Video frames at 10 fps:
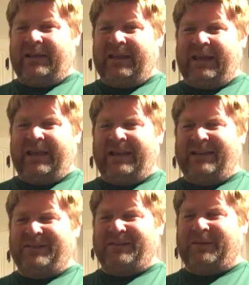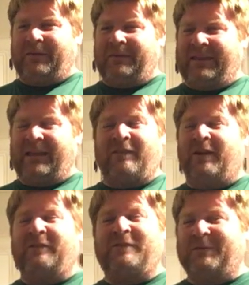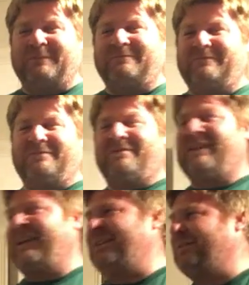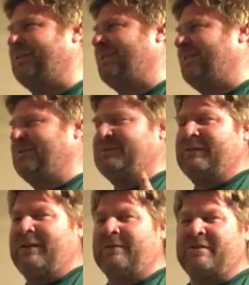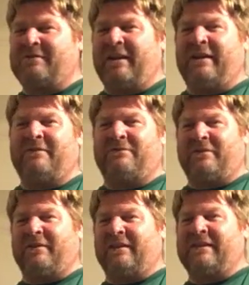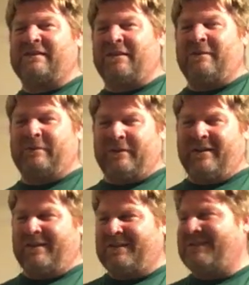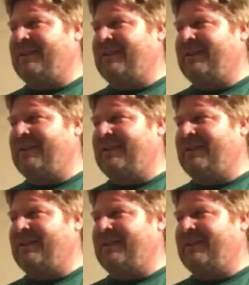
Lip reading: and they loved them. It was great for at least a couple years.